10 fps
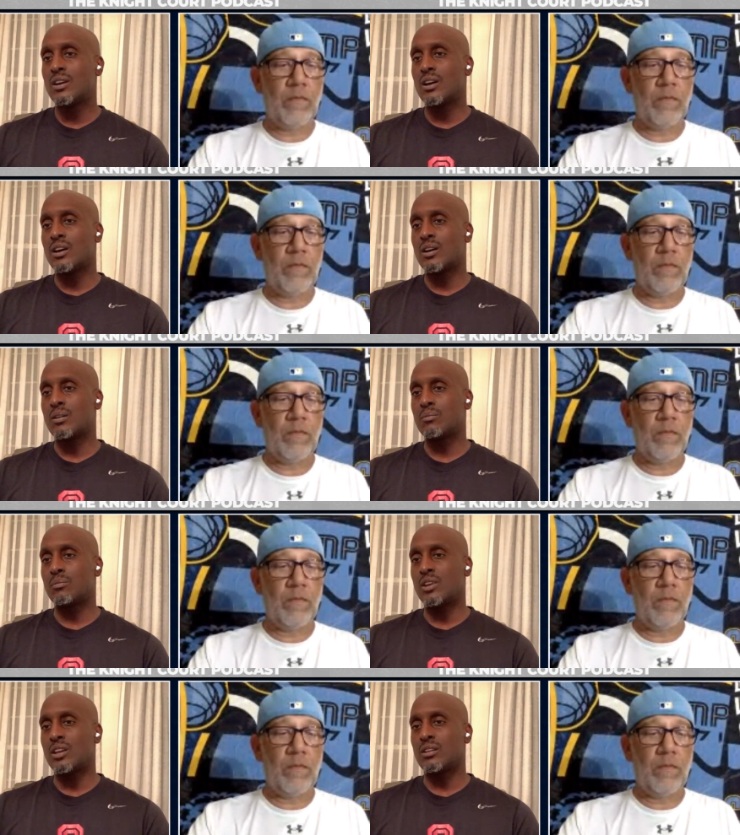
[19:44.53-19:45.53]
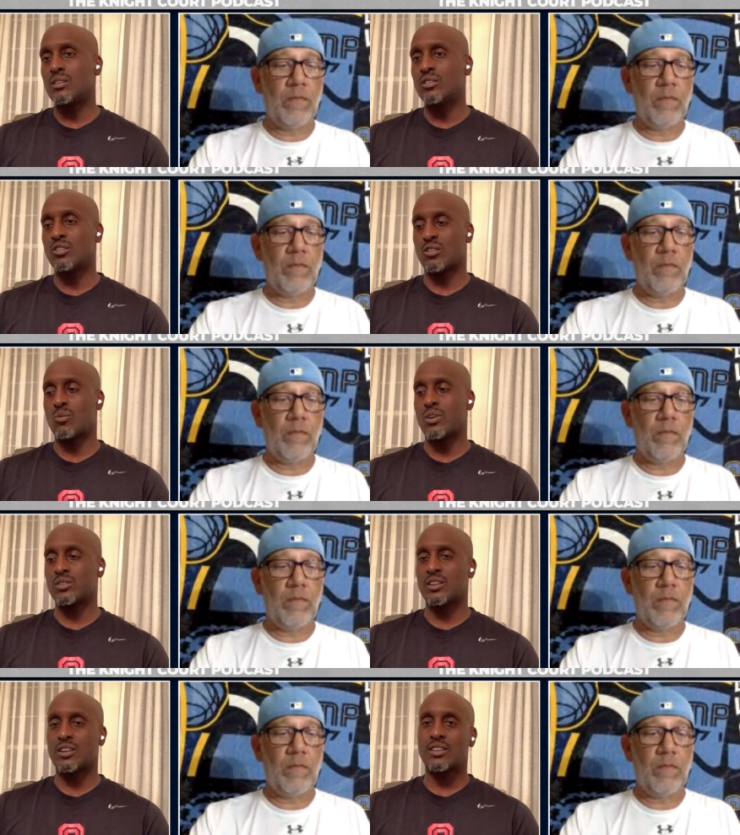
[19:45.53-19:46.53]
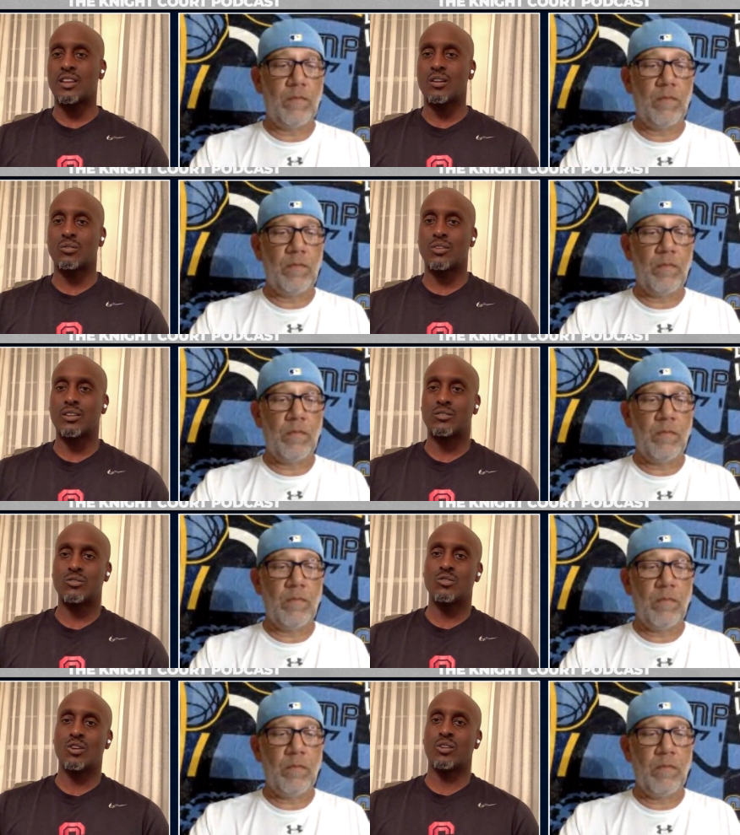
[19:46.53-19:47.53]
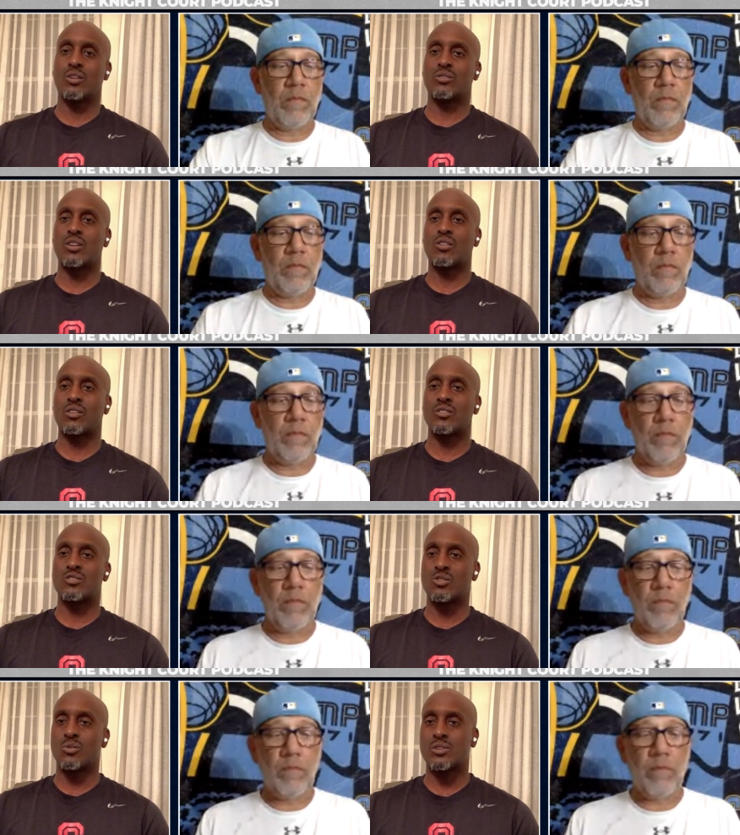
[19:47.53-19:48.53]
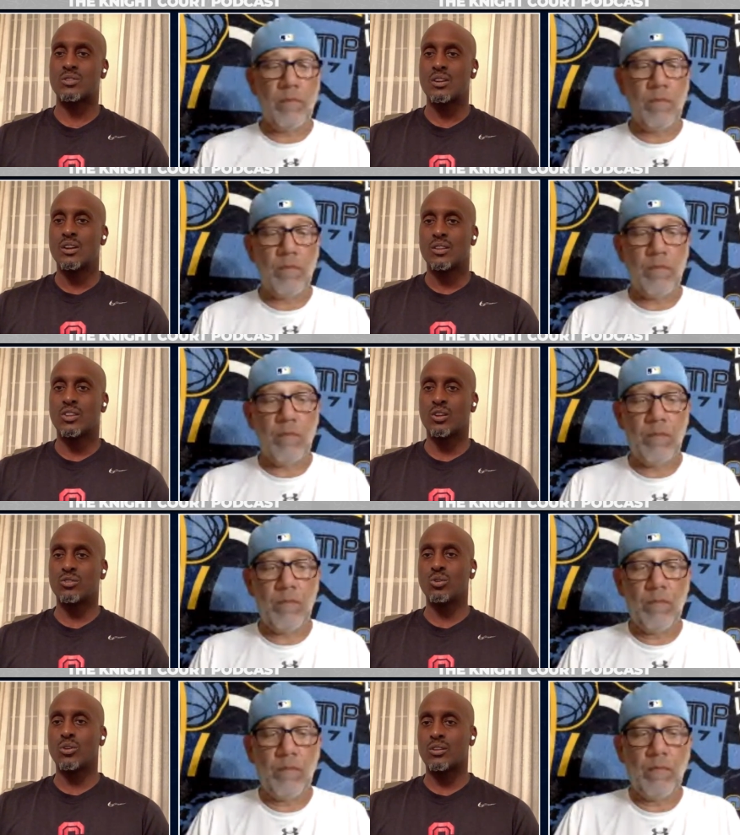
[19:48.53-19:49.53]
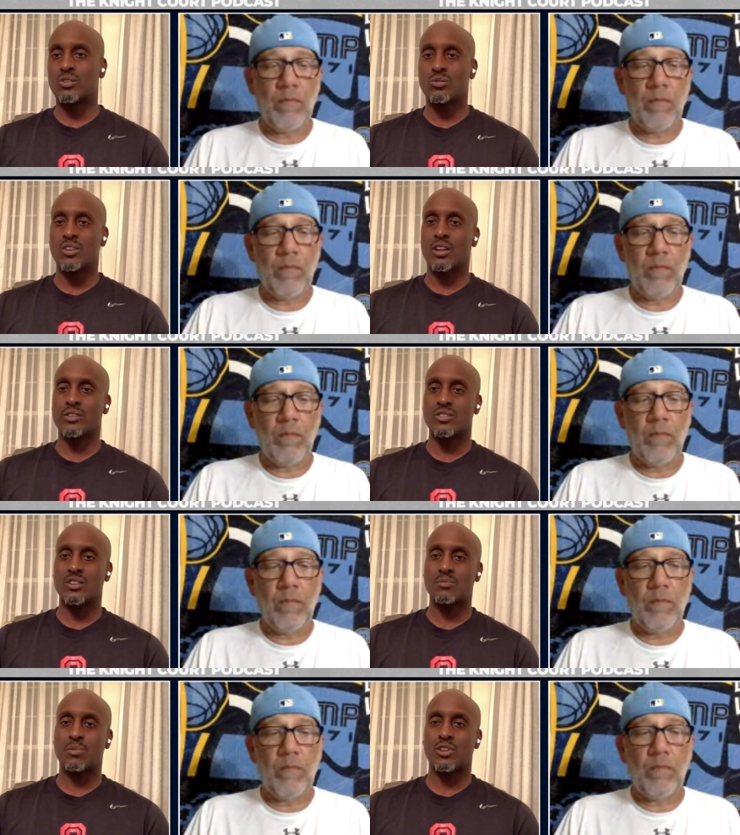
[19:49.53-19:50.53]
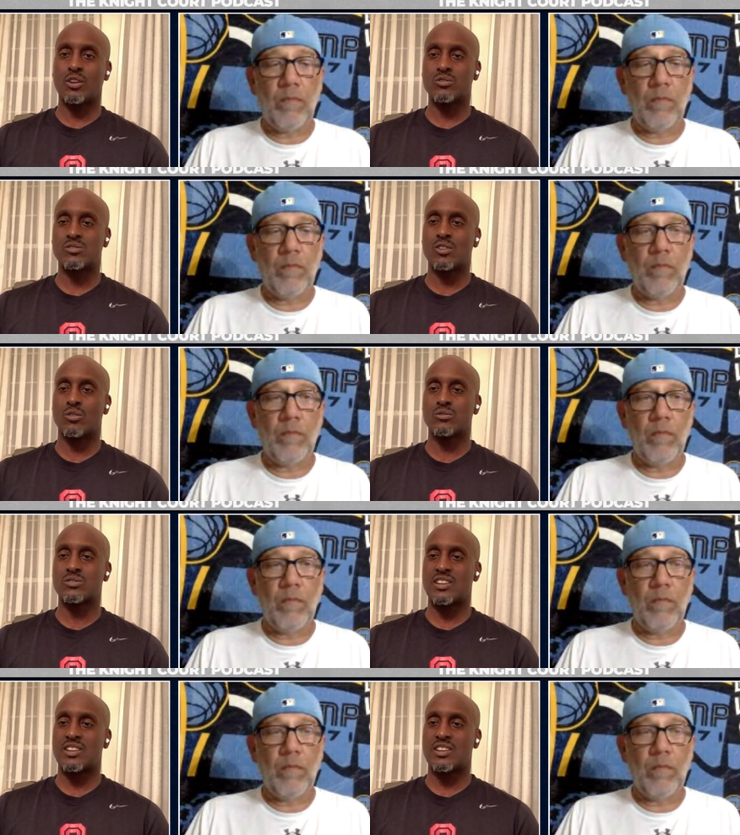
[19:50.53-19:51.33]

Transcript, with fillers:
Speaker 1: Um, and you know the one thing that they're that you know that they're, they're going to do is they'll do their due diligence. But those those